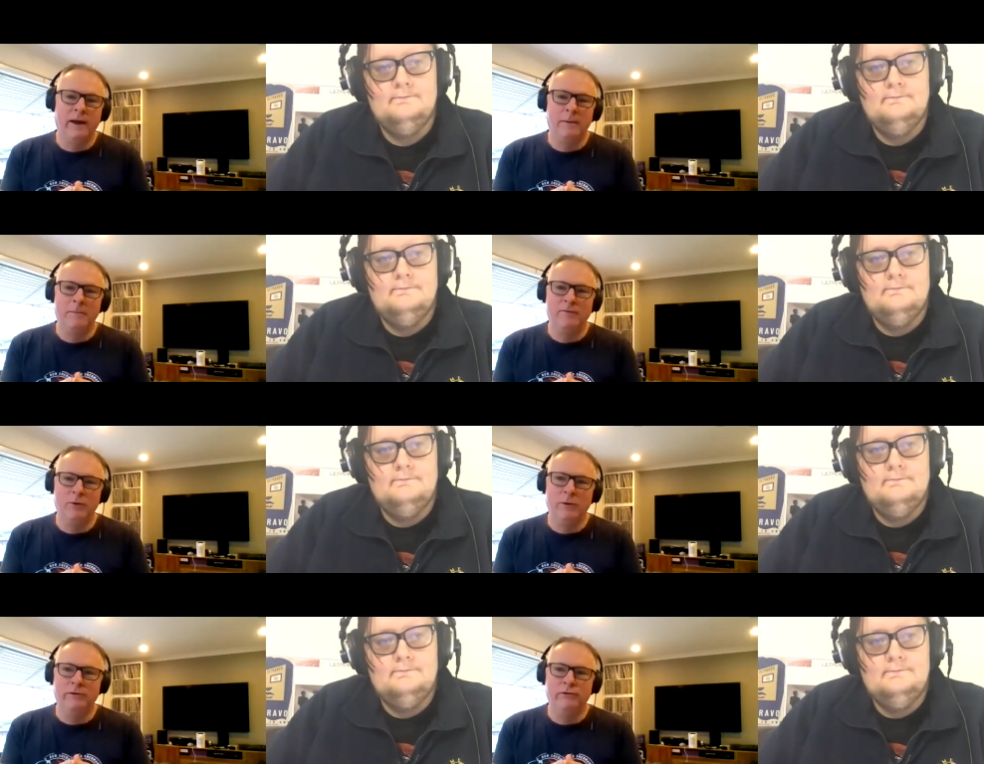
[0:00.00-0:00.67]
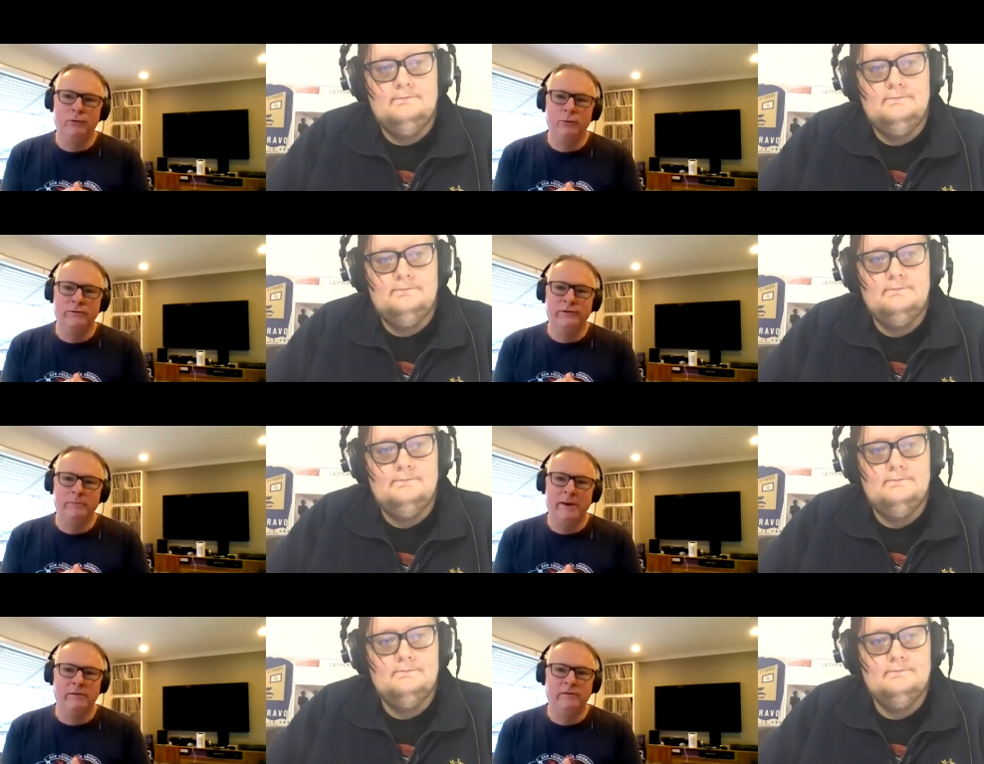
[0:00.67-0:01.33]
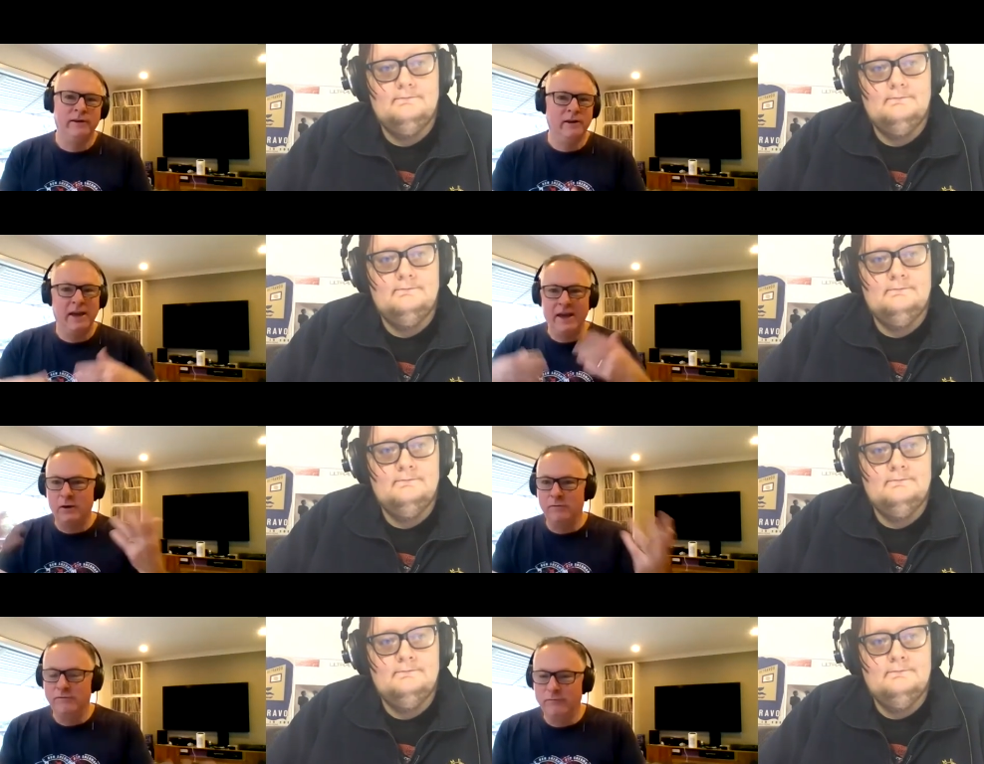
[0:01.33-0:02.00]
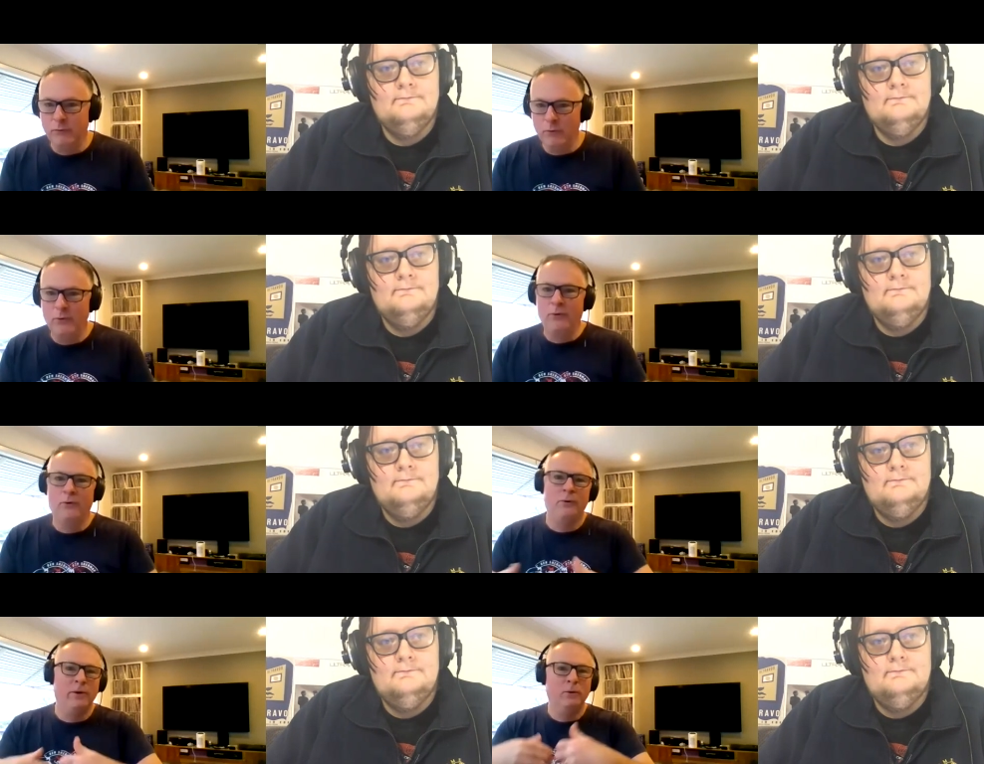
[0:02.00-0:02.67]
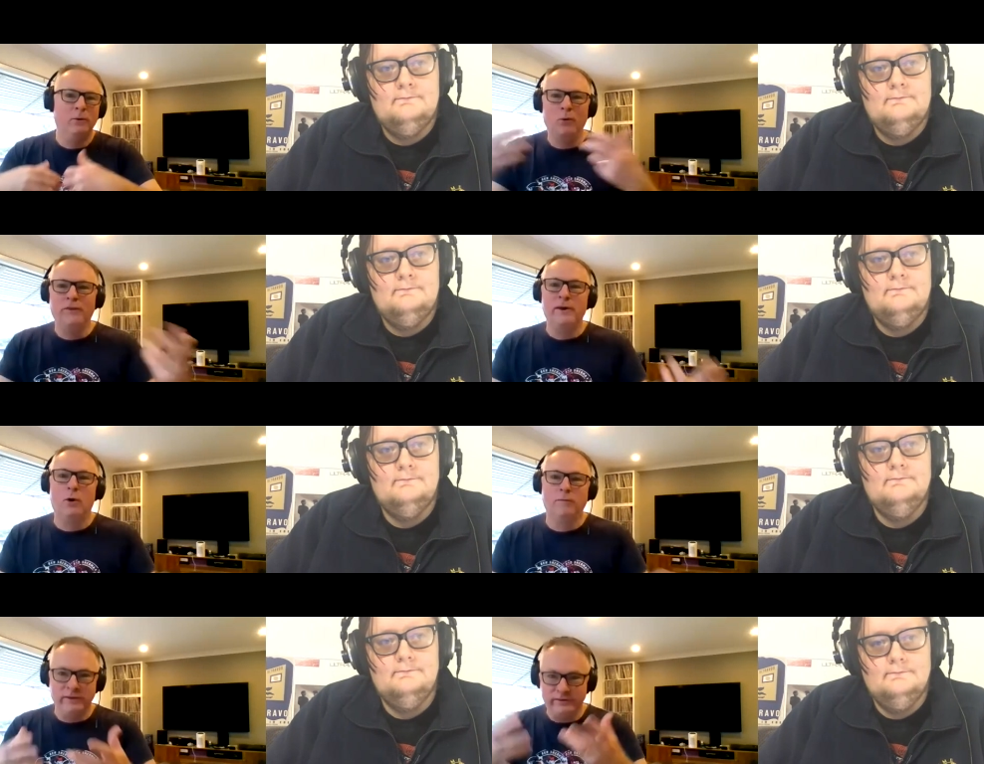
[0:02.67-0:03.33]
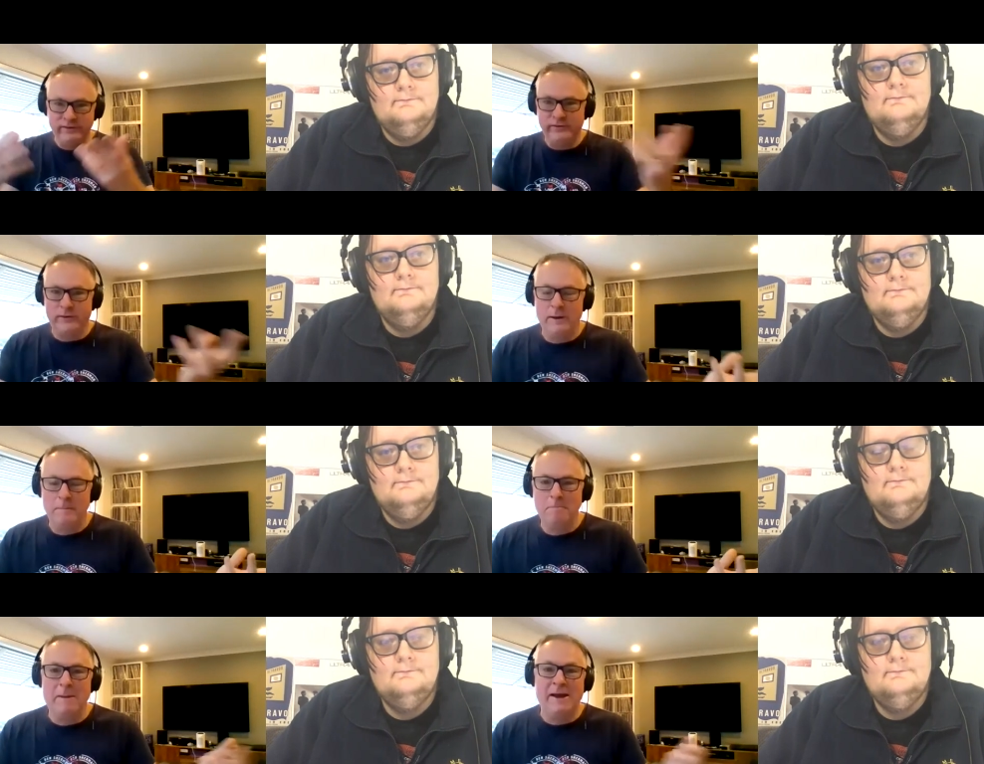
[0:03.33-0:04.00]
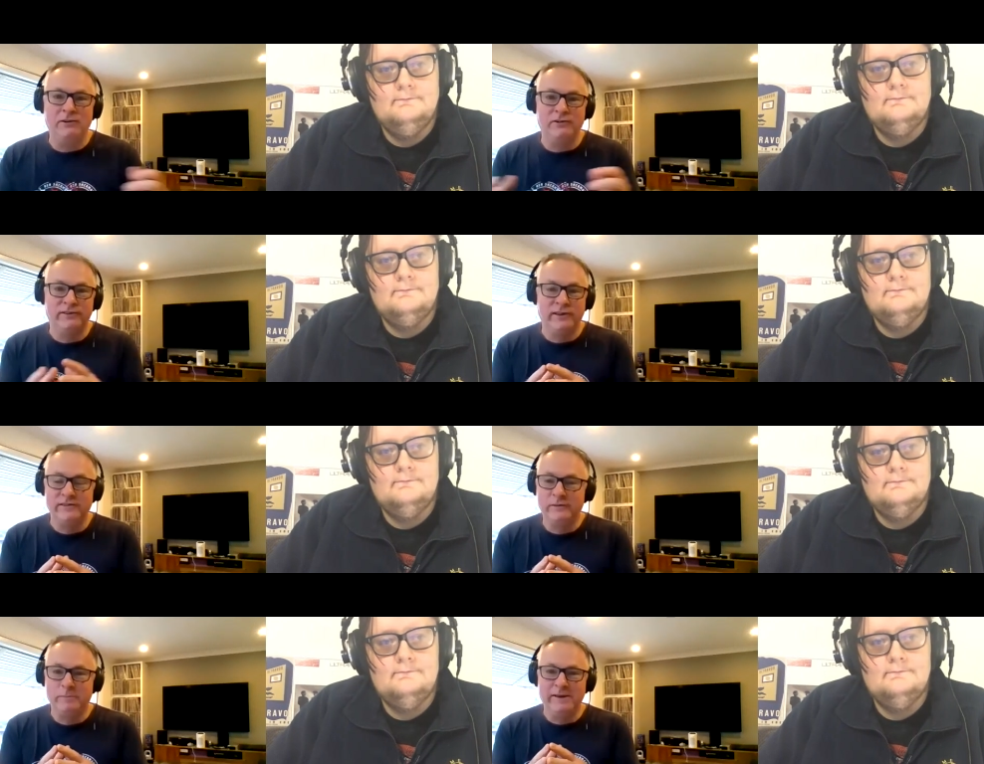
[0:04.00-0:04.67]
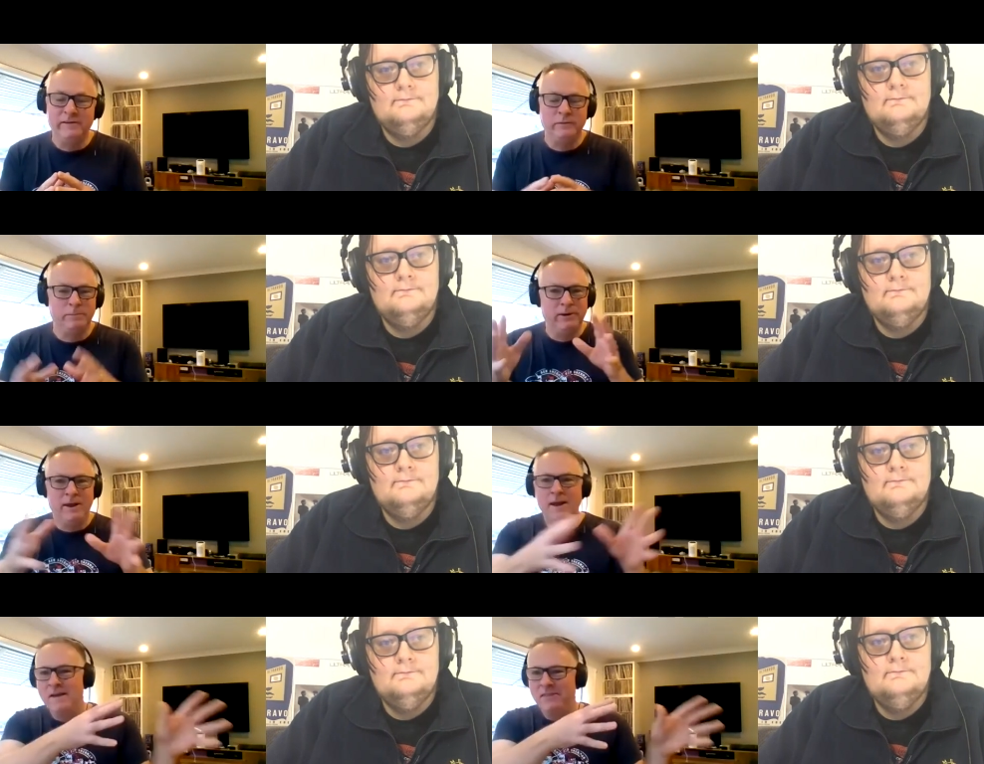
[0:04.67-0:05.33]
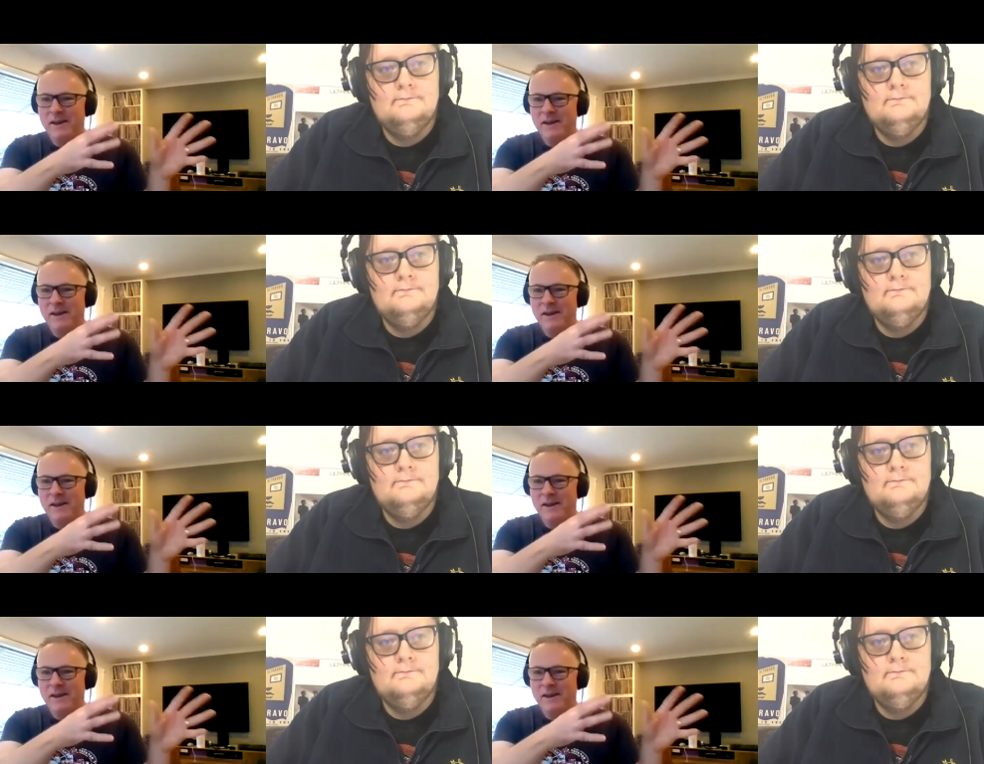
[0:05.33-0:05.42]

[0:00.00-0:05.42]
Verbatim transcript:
Speaker 1: Um, everyone talks about uh, Gang of Four and all the obvious mm. um, major suspects, but